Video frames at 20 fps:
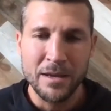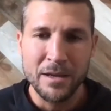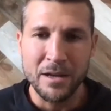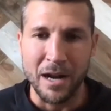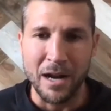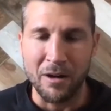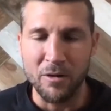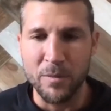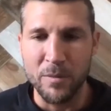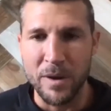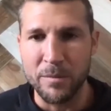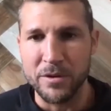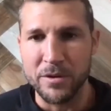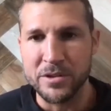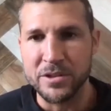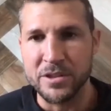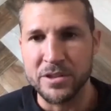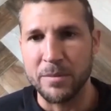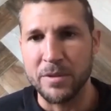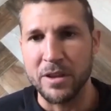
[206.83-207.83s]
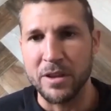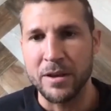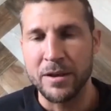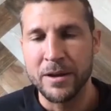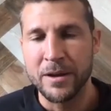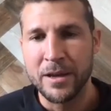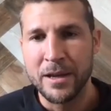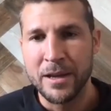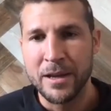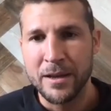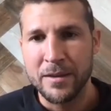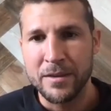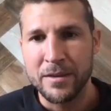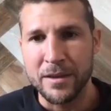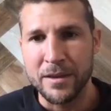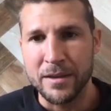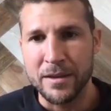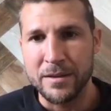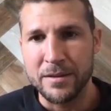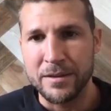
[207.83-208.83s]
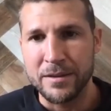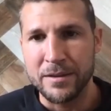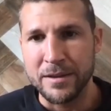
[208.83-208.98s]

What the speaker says: I remember some of the